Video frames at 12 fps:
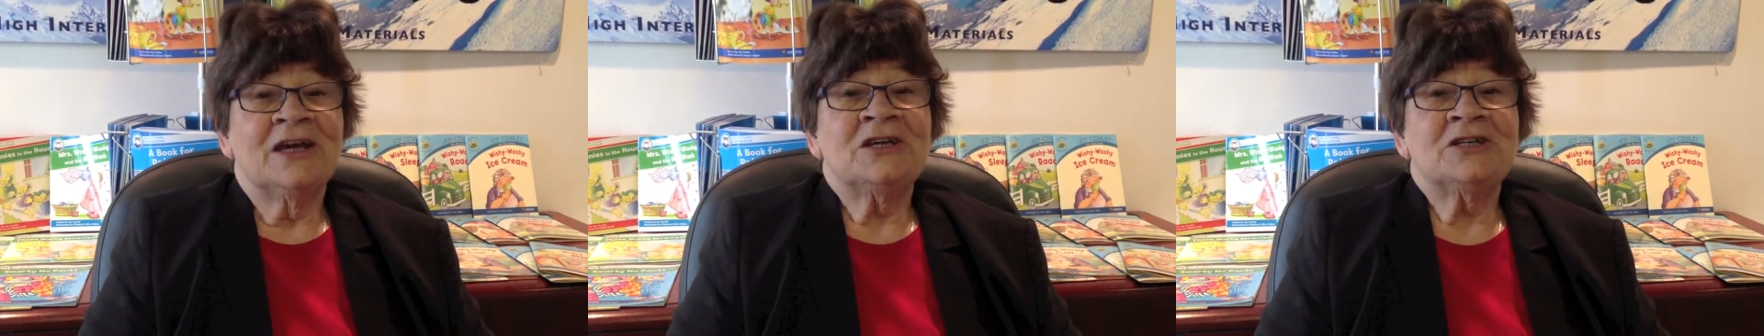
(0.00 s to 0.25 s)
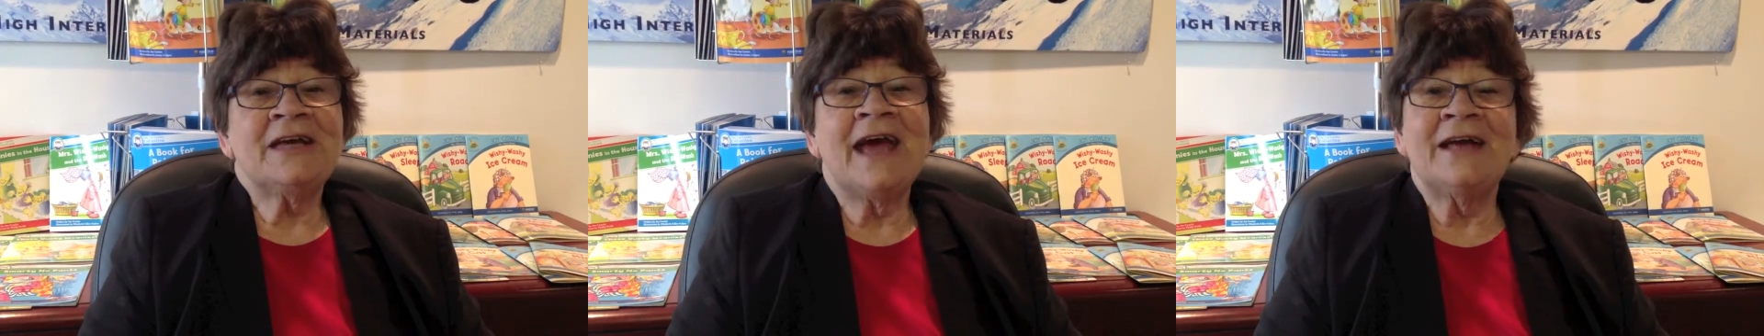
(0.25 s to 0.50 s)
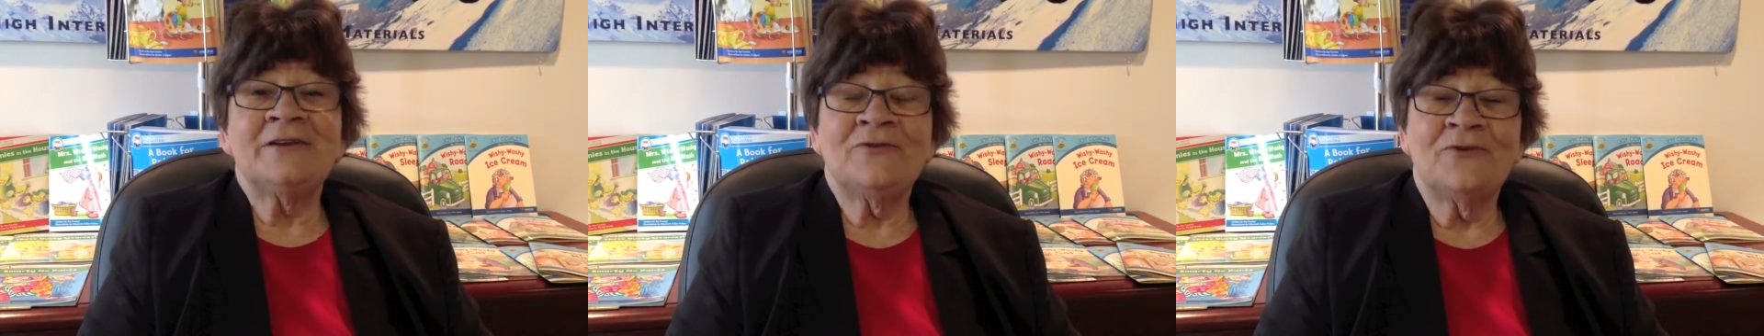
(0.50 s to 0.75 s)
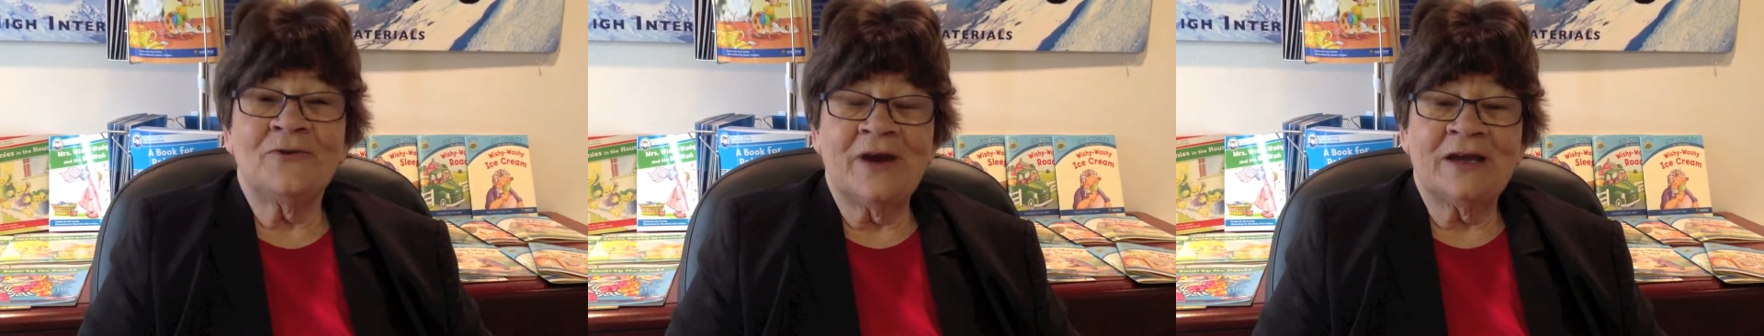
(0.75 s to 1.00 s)
She had a
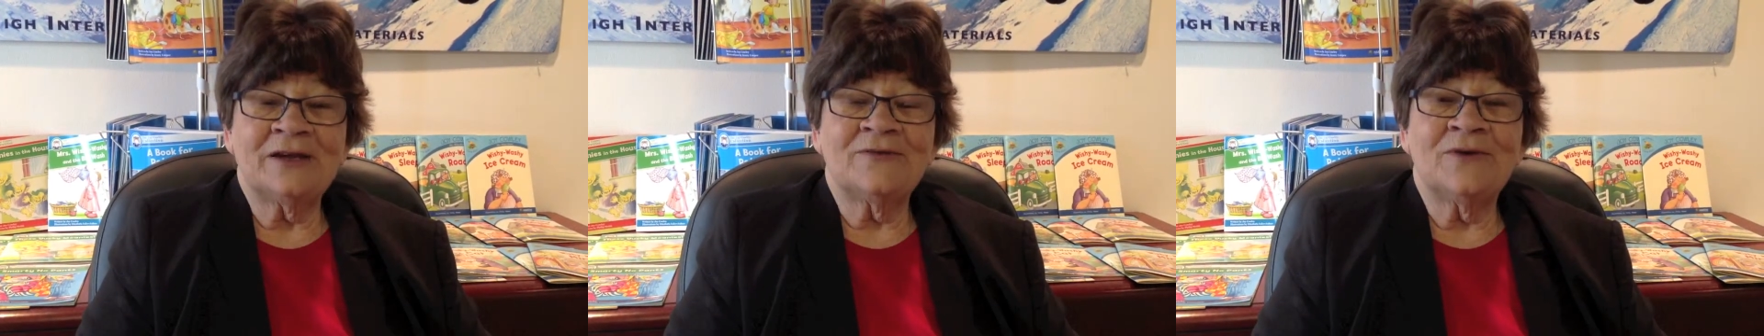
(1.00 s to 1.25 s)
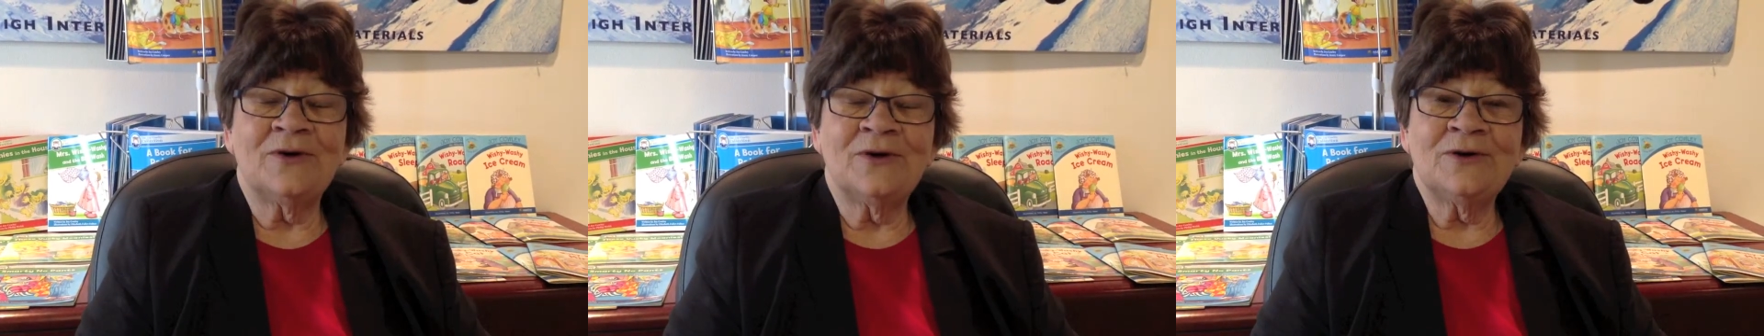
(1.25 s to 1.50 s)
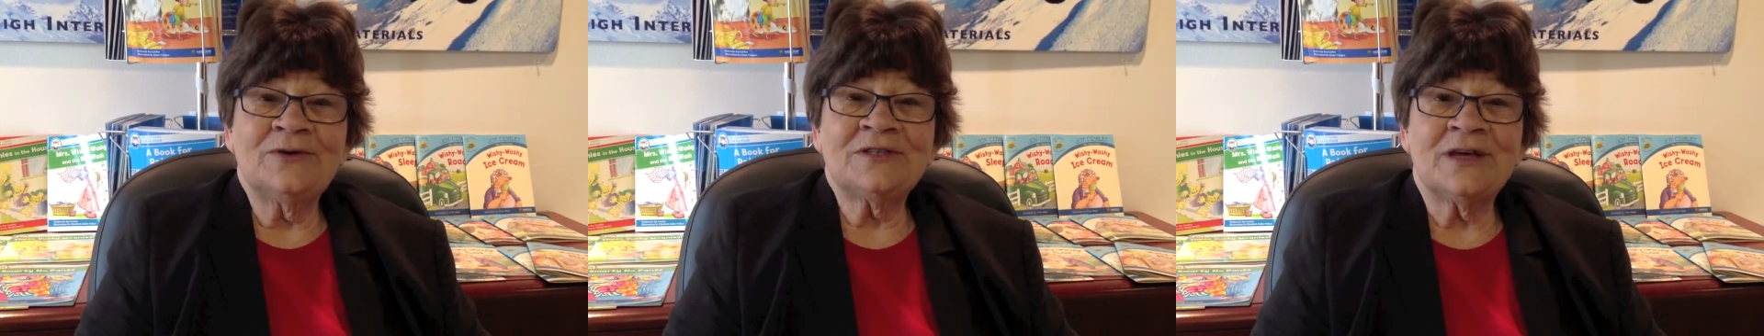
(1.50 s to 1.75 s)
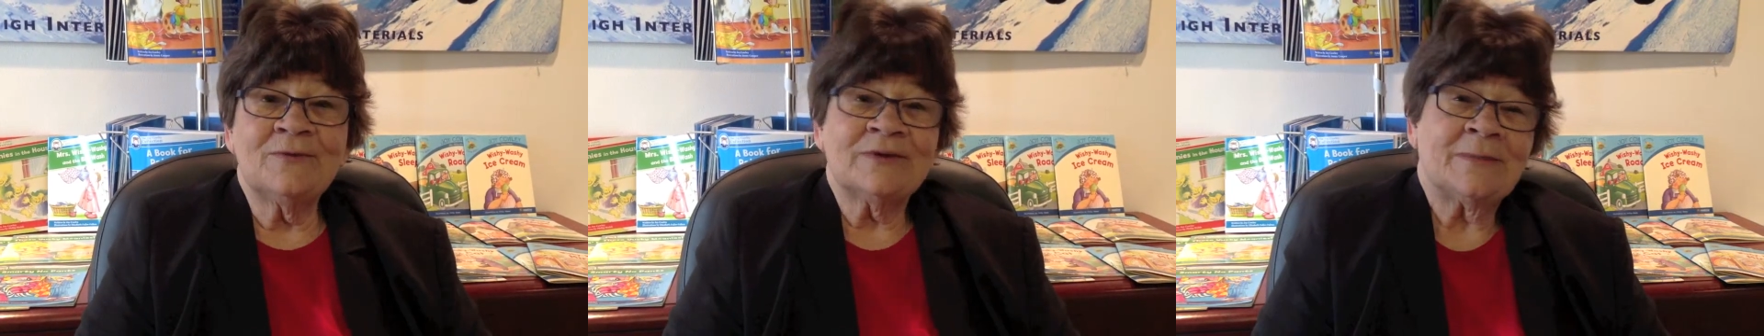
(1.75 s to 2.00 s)
friend of hers,
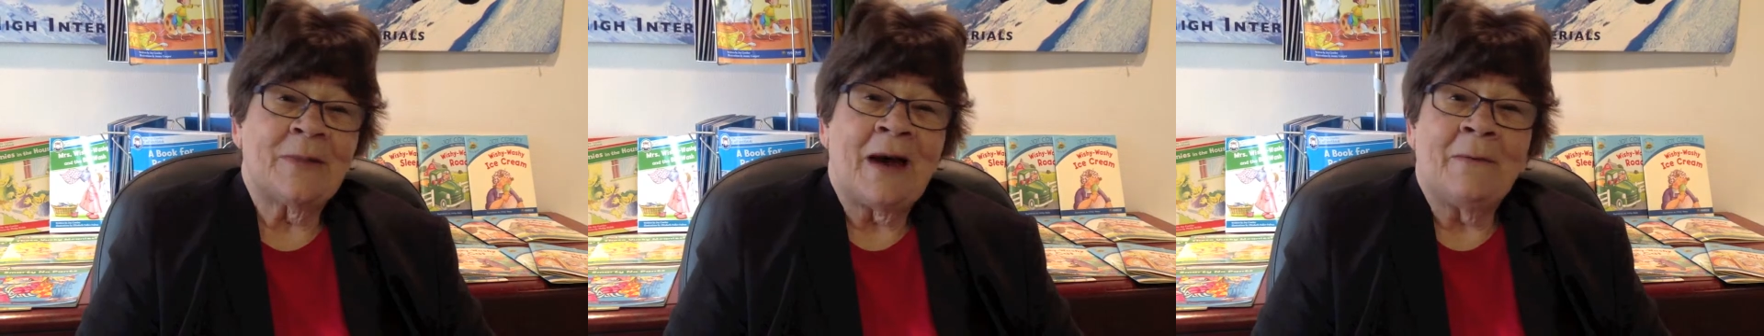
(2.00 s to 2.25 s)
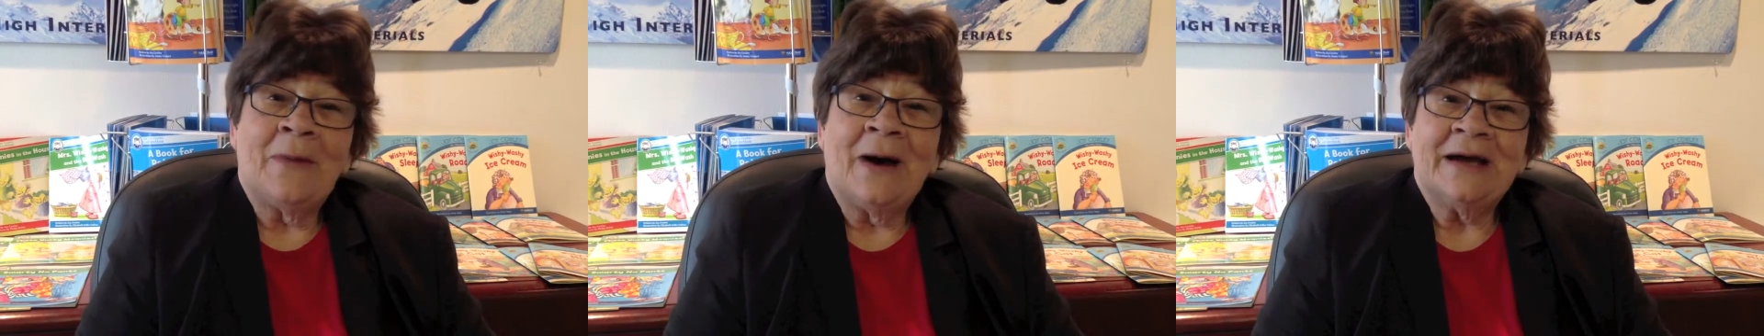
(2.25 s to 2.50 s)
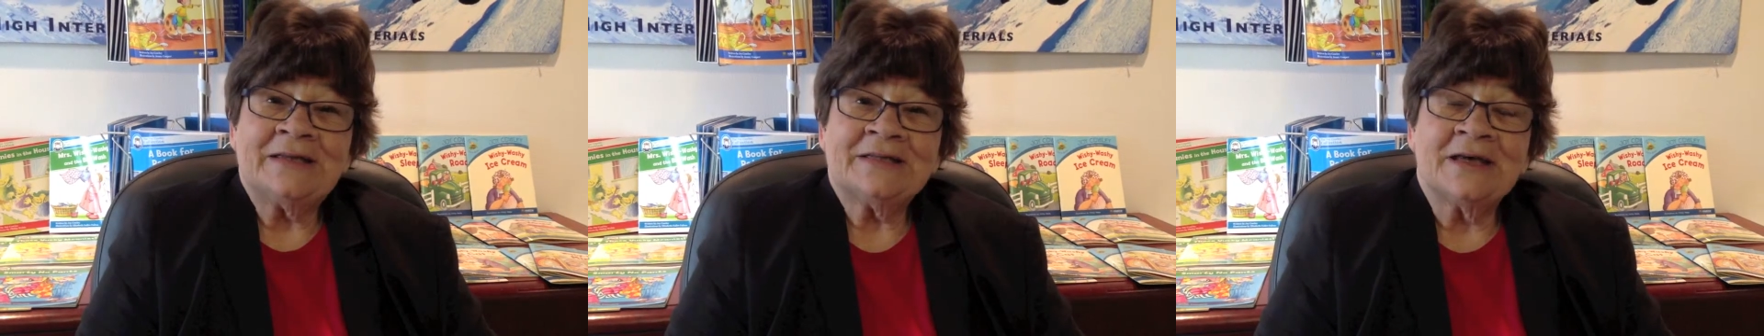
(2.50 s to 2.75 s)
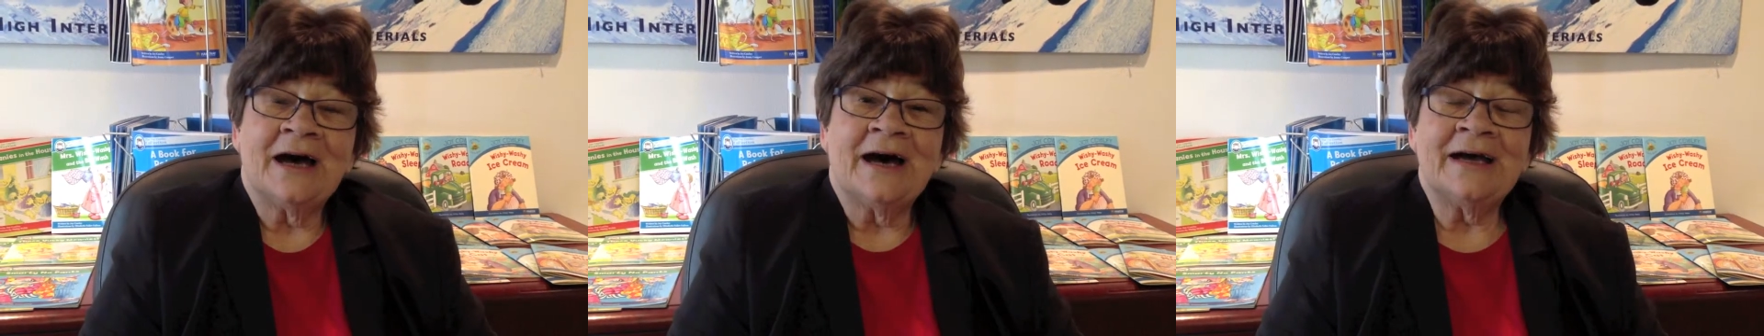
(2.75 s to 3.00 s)
who was about my
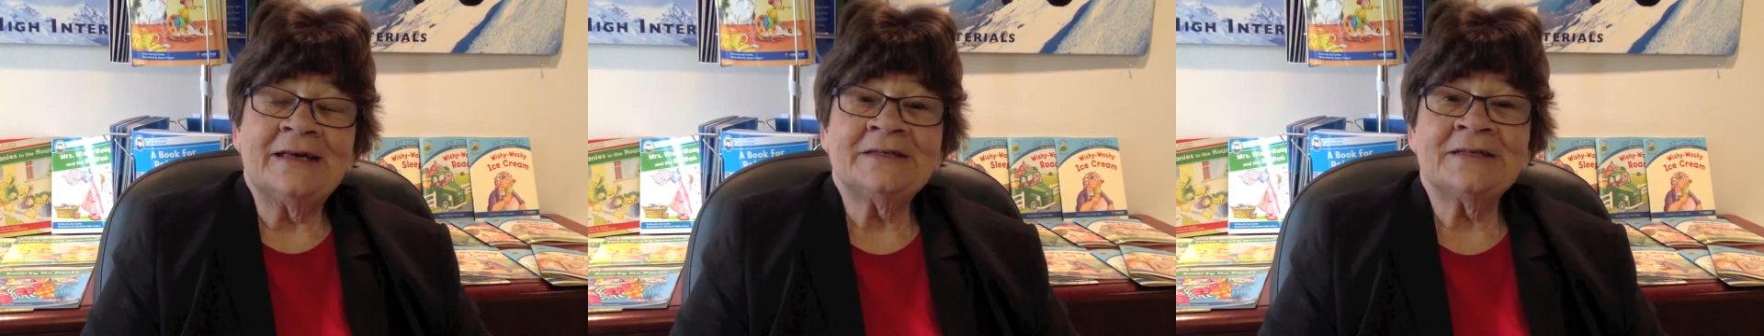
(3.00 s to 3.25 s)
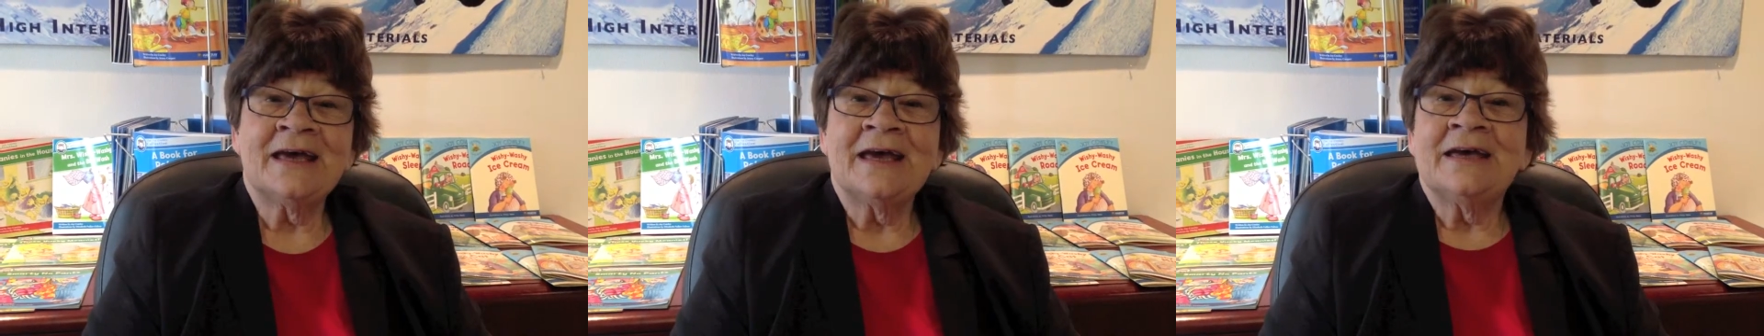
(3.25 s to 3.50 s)
size,